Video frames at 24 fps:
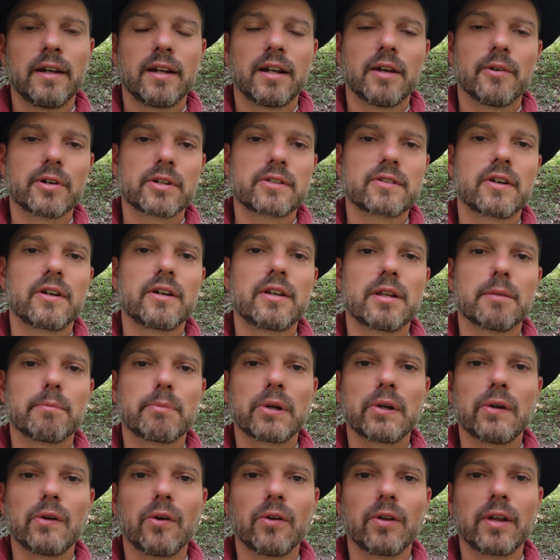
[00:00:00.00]
I want to tell you that
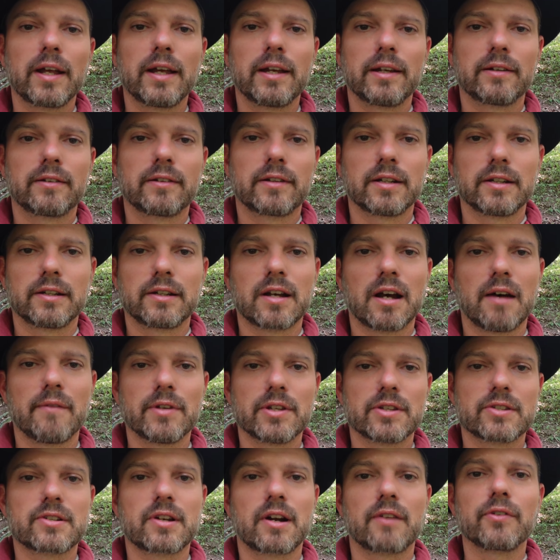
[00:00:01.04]
pinole can come
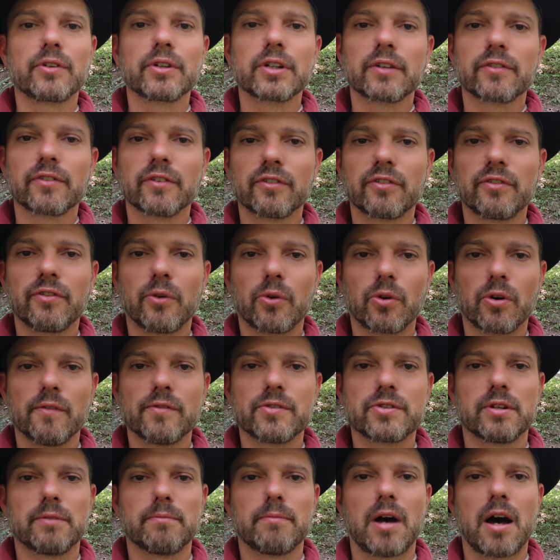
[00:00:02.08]
in several different
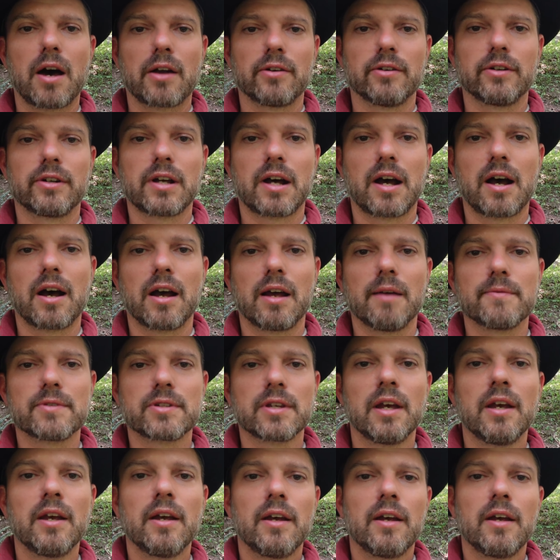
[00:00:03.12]
forms in modern times.